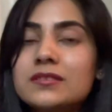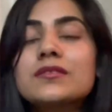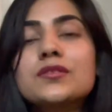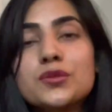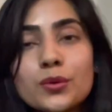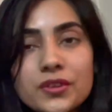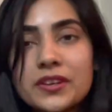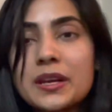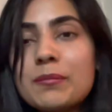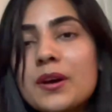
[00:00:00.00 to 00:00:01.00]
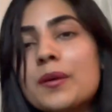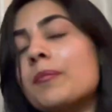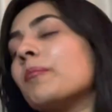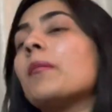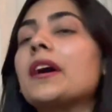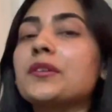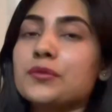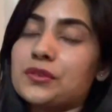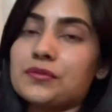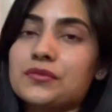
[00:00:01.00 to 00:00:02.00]
So the name
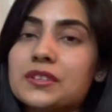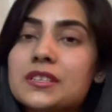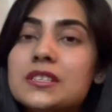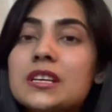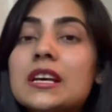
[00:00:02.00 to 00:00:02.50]
micronutrient.